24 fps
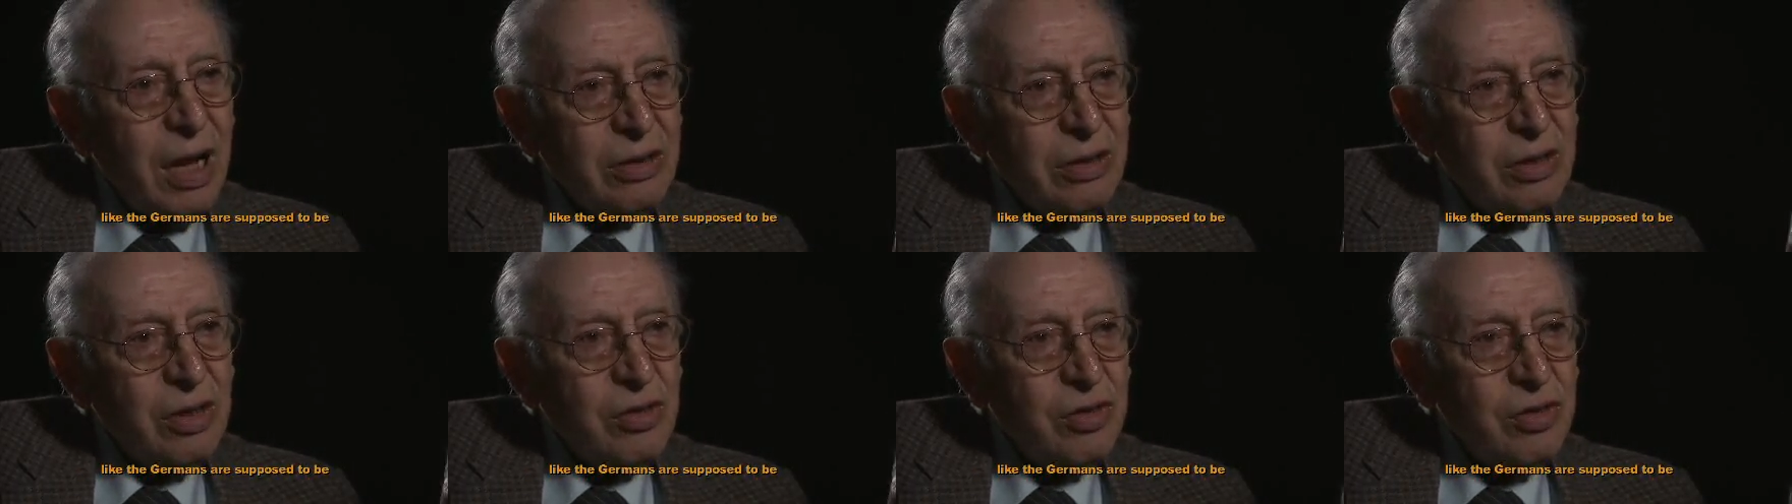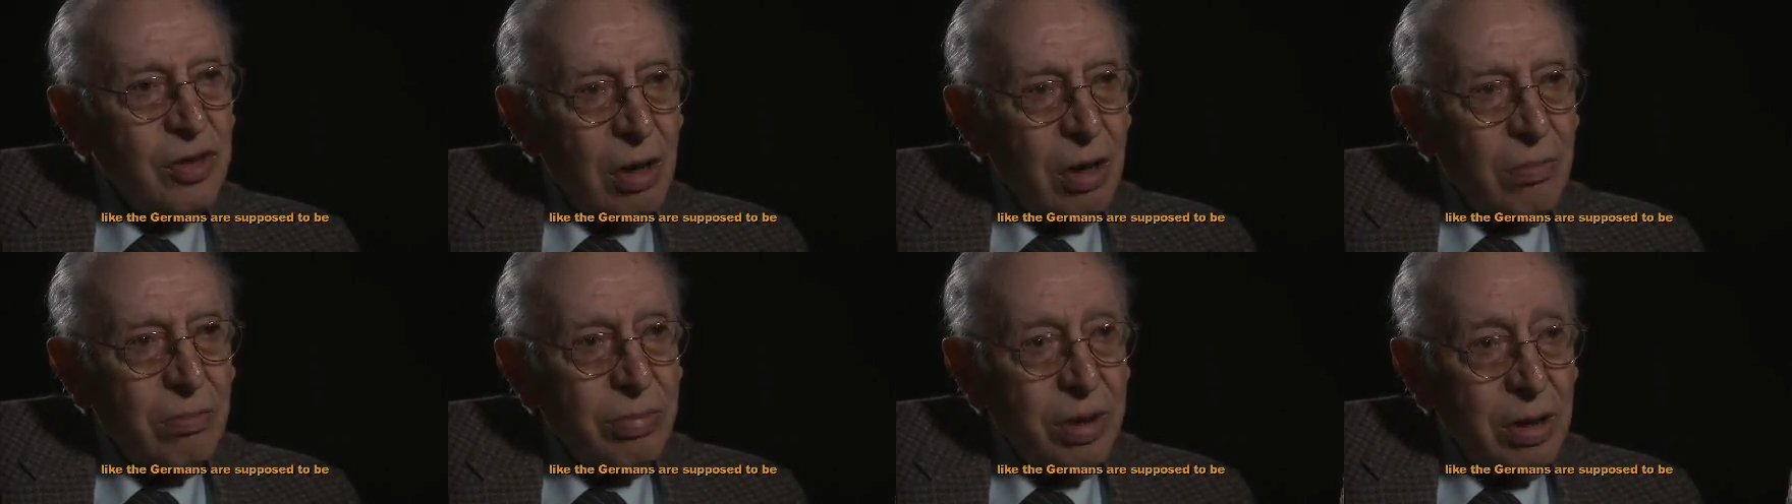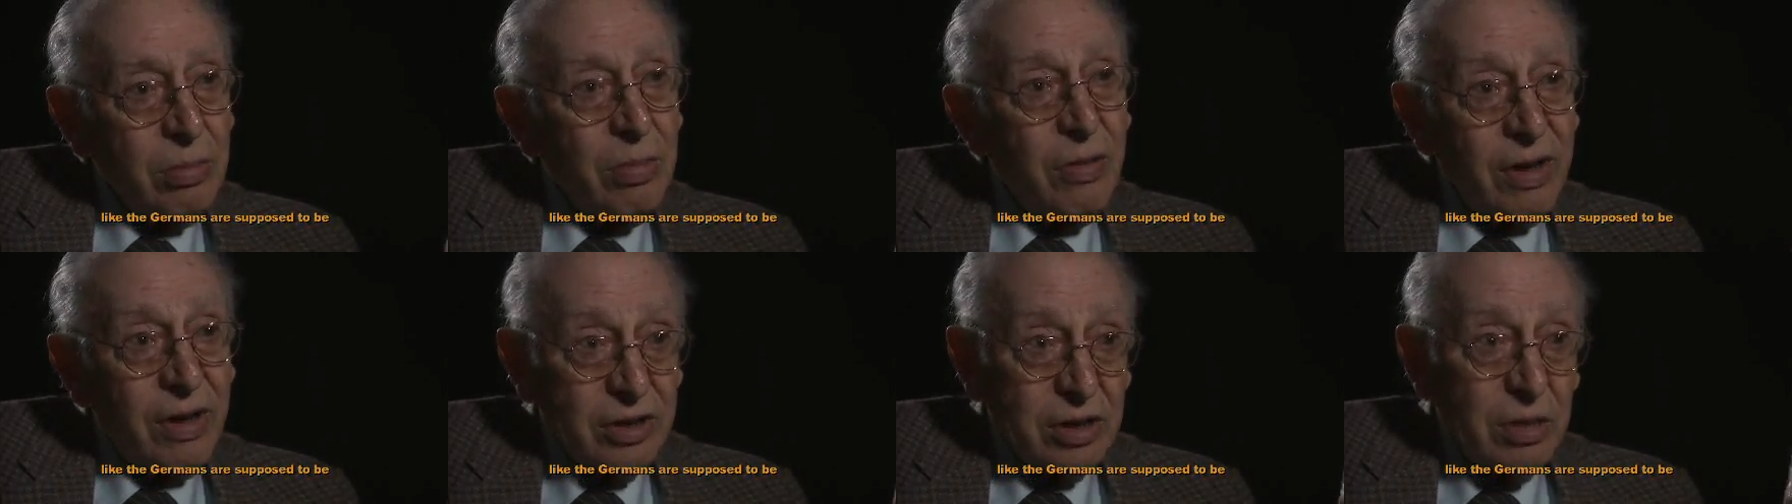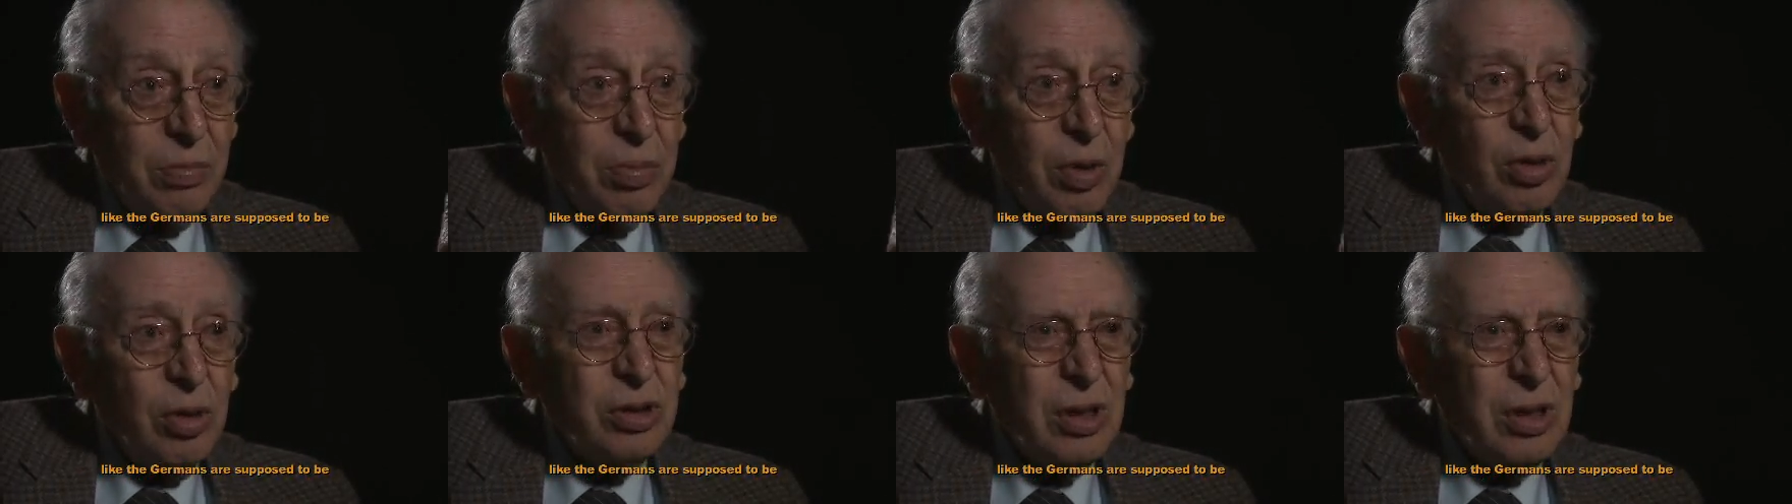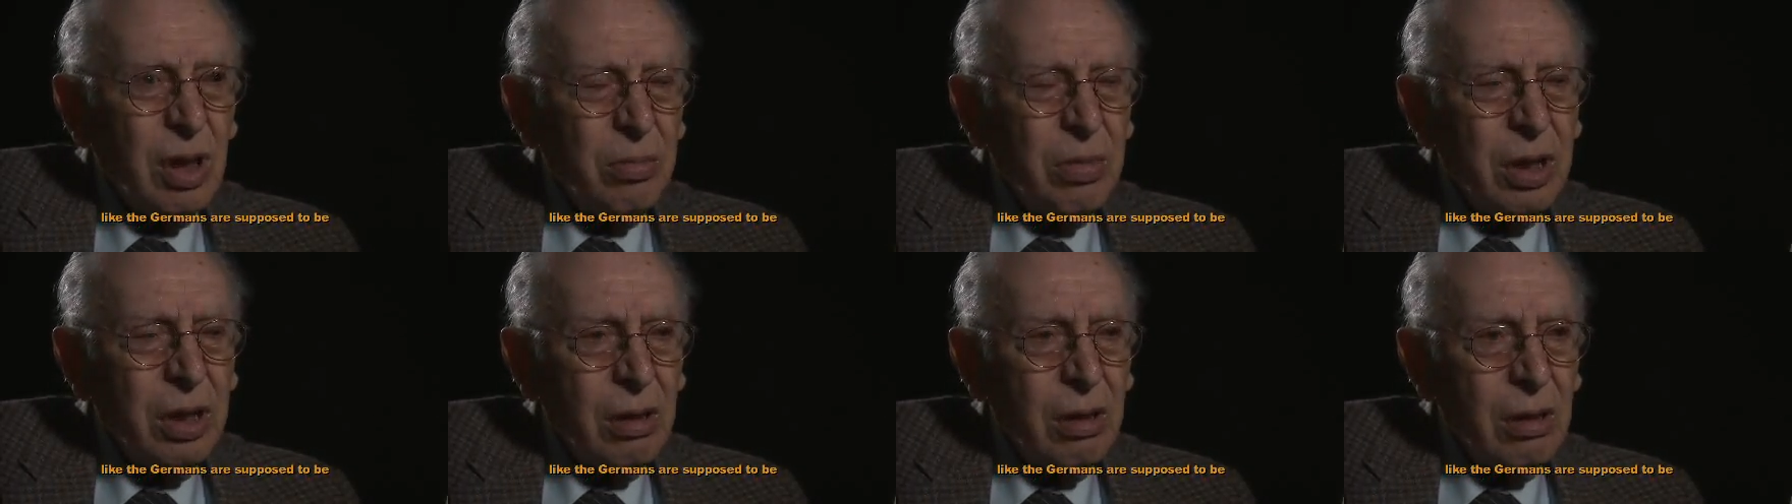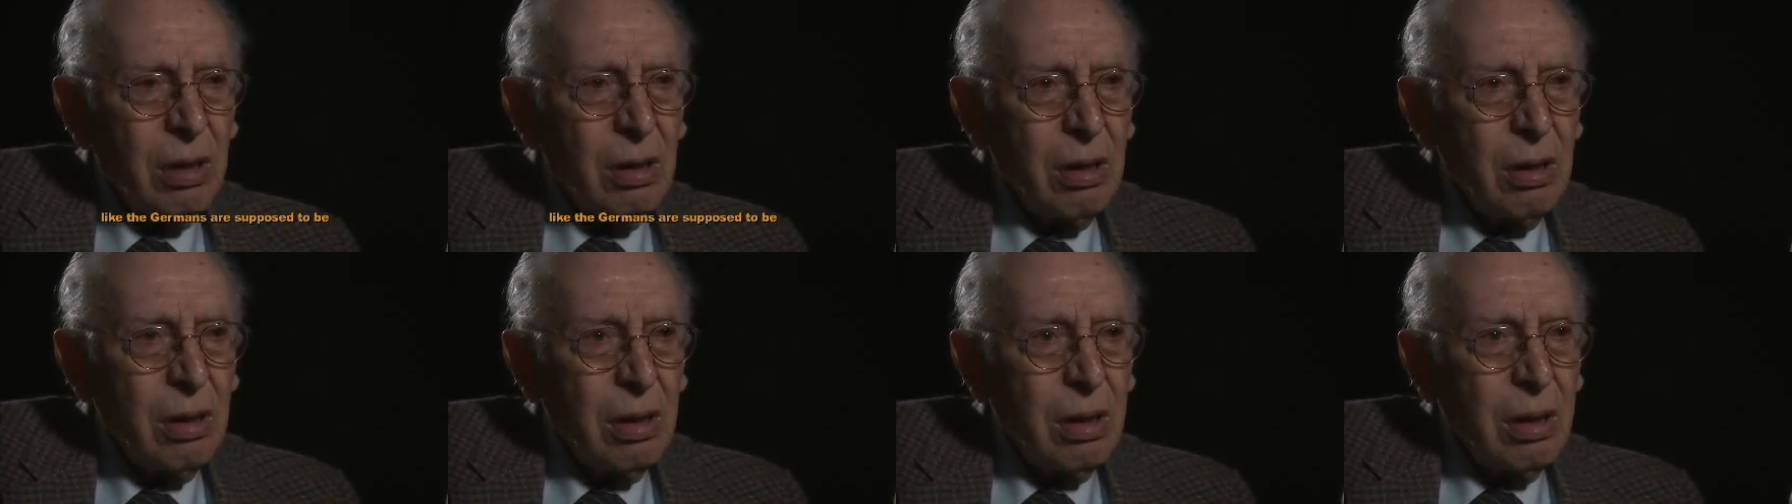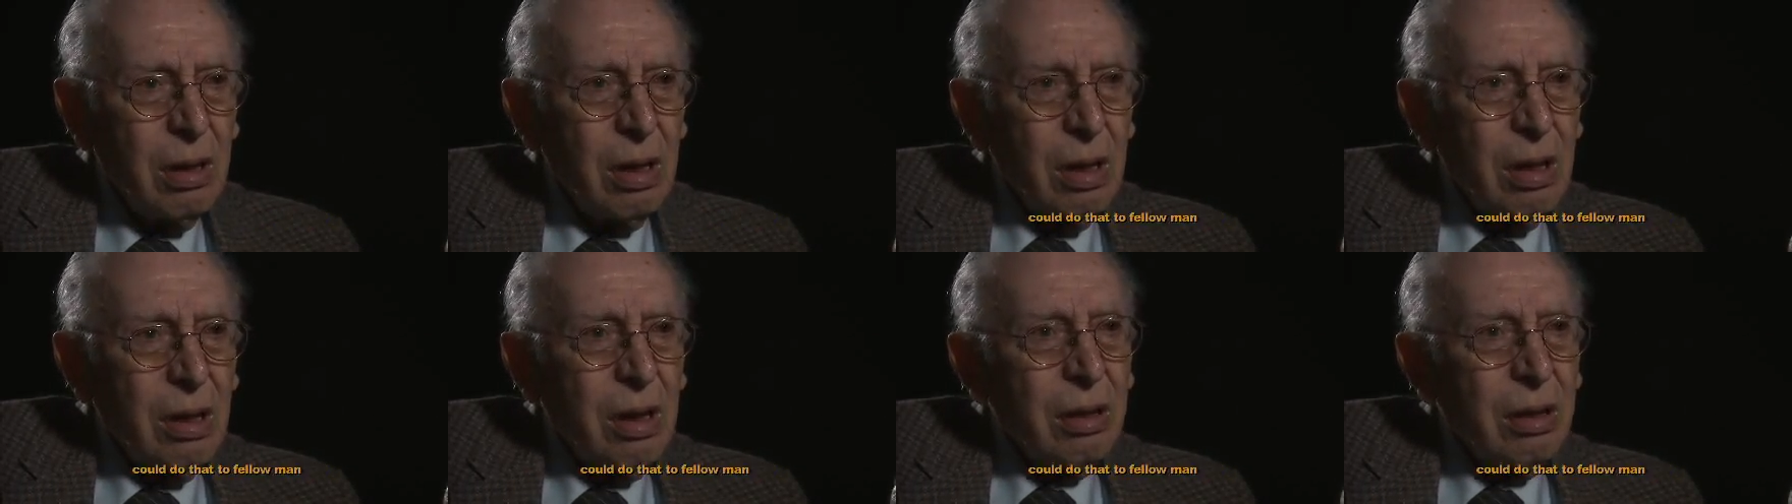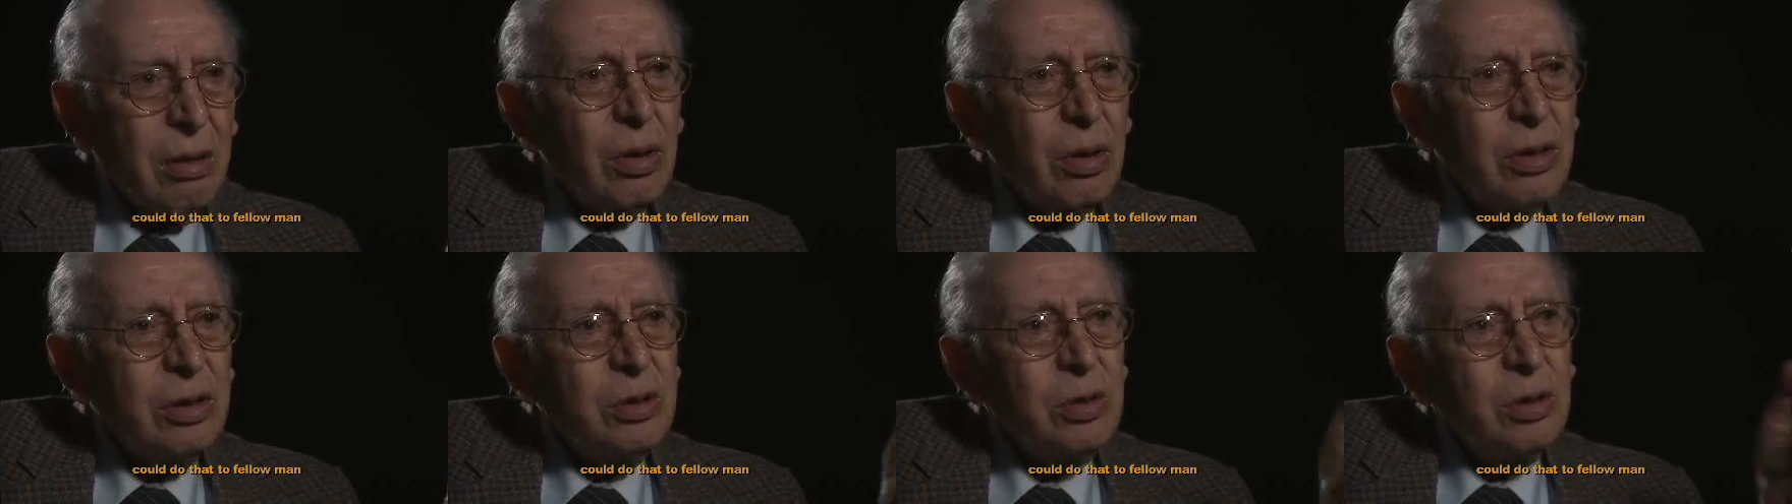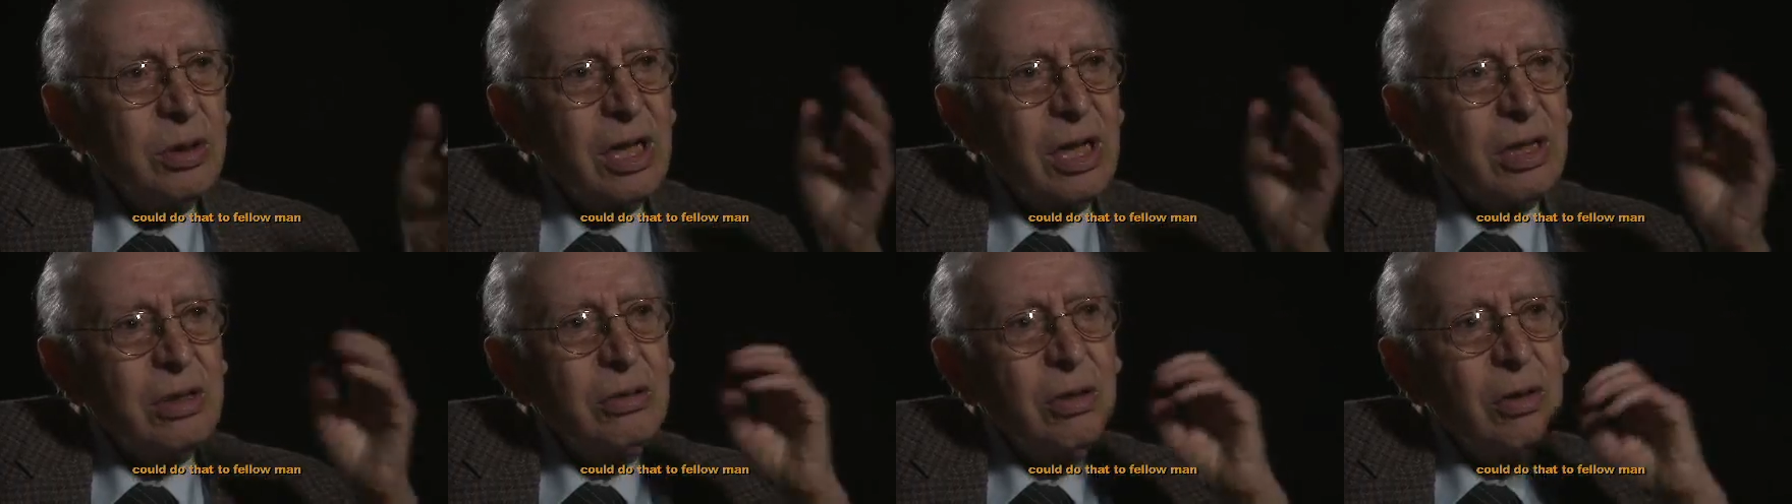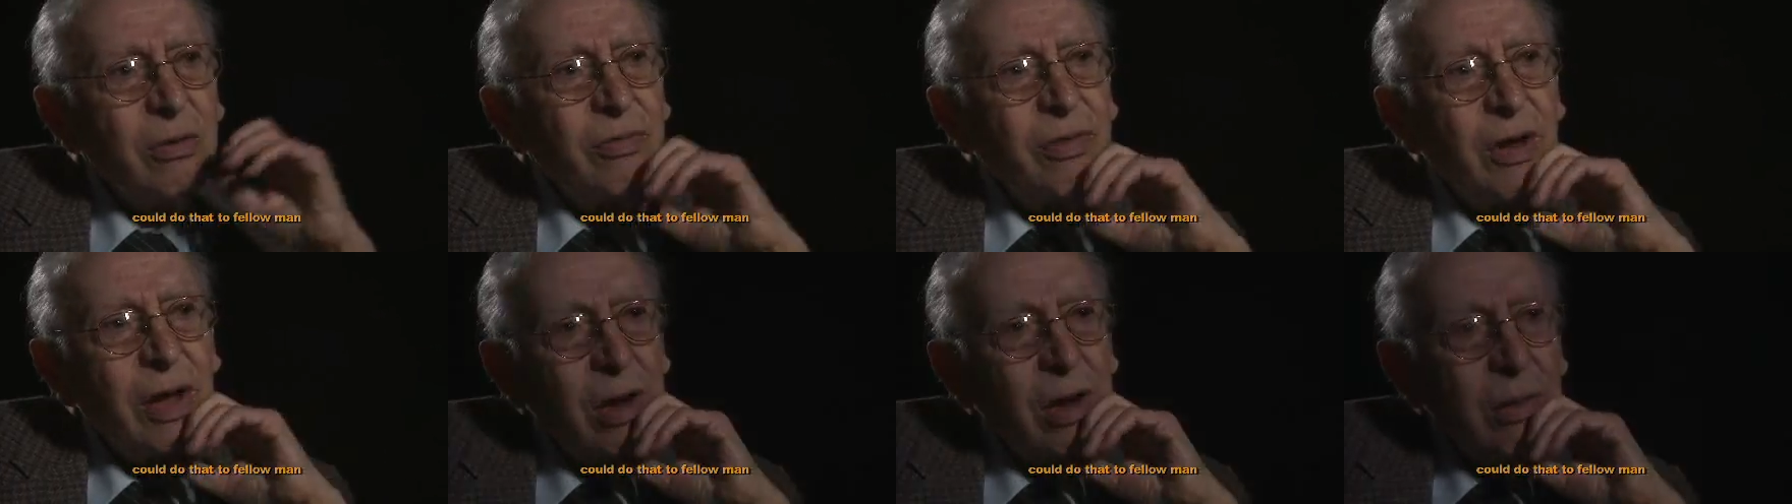the German people we are supposed to be could do that to a fellow